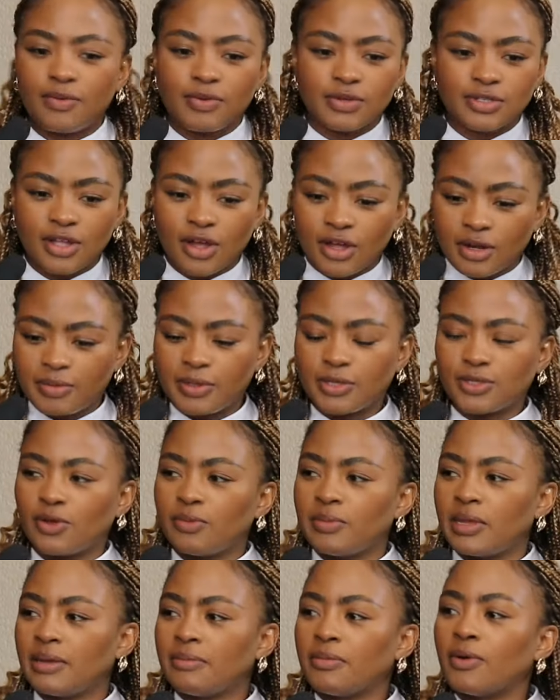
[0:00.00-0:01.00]
It was going to be
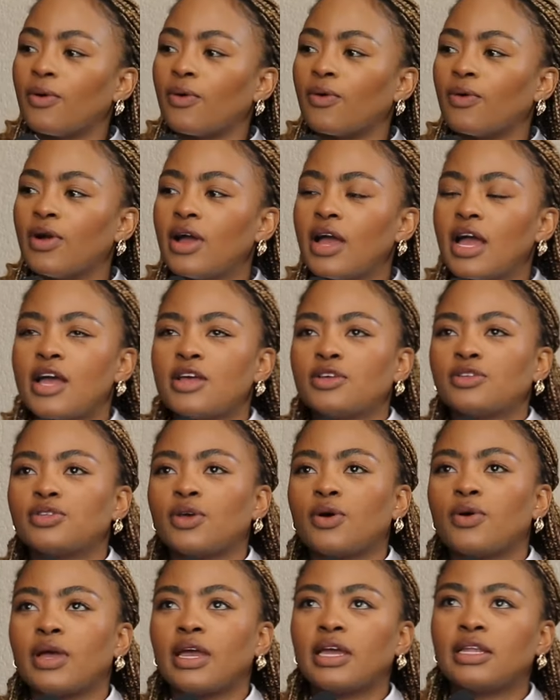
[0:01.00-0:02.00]
so many yeah, more. Yeah.
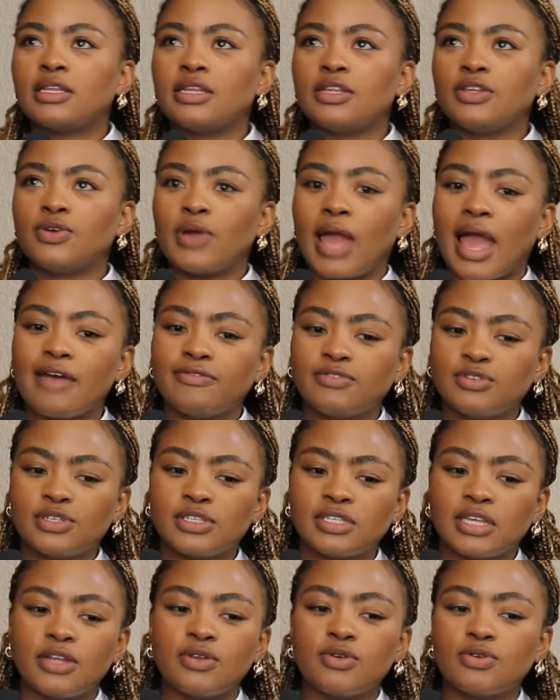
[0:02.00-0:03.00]
So it, you have to
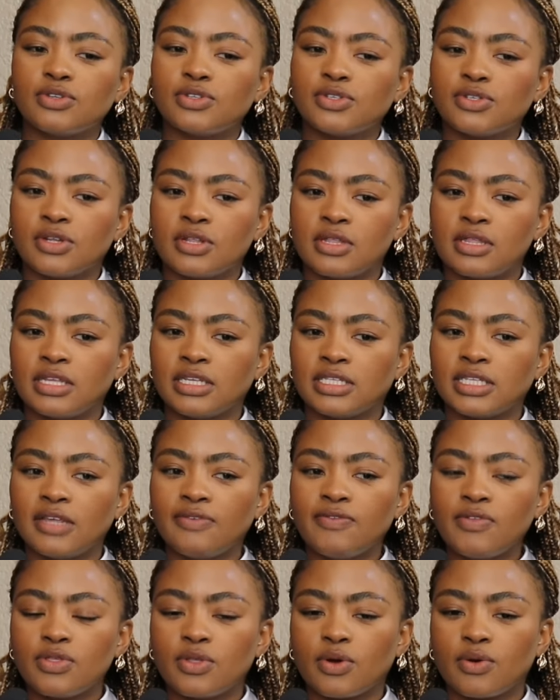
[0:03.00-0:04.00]
say no to certain things,
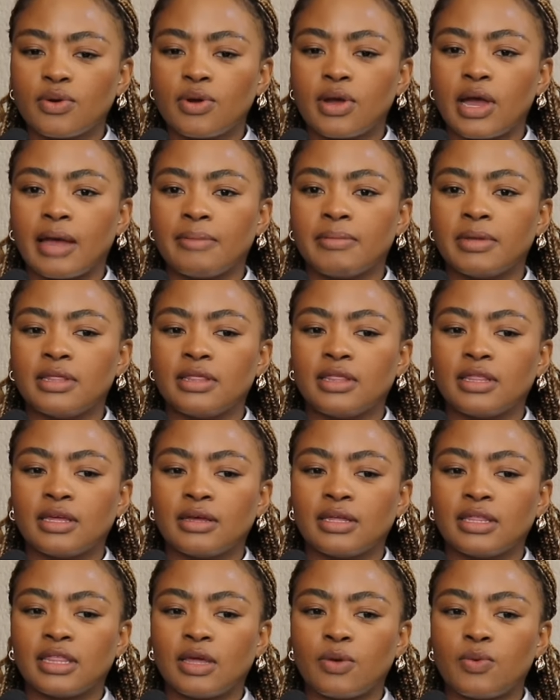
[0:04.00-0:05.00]
even though, I mean,
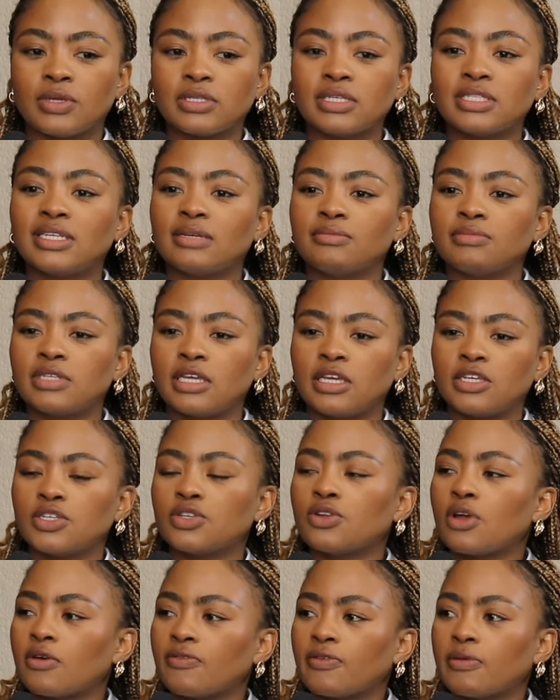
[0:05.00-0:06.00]
the, there was a
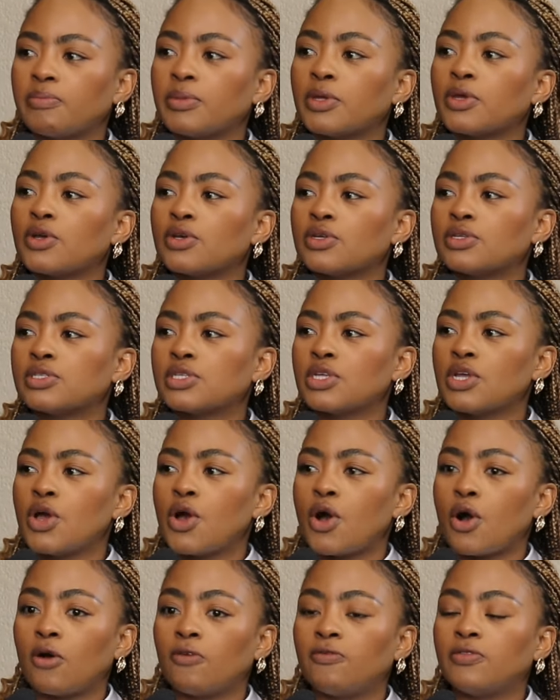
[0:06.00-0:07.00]
temptation of it because
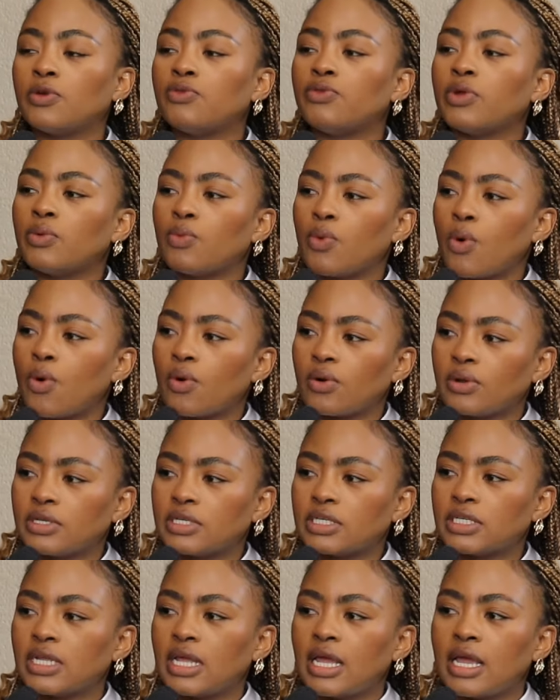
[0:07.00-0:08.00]
of the reward. Of
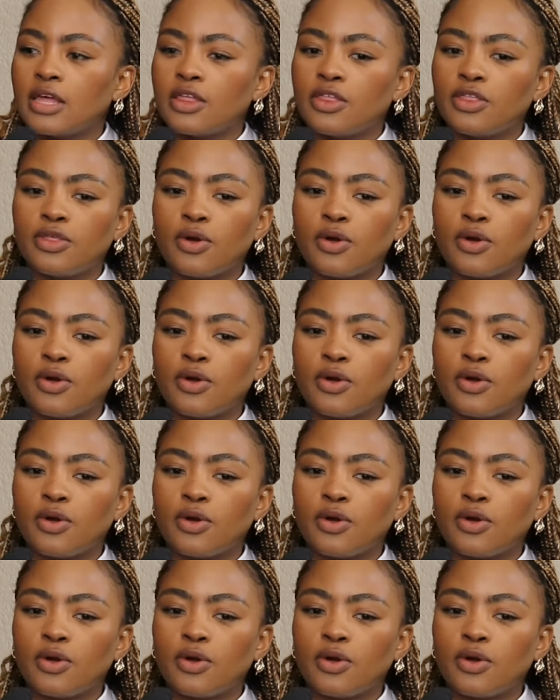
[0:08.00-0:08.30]
course. Yeah.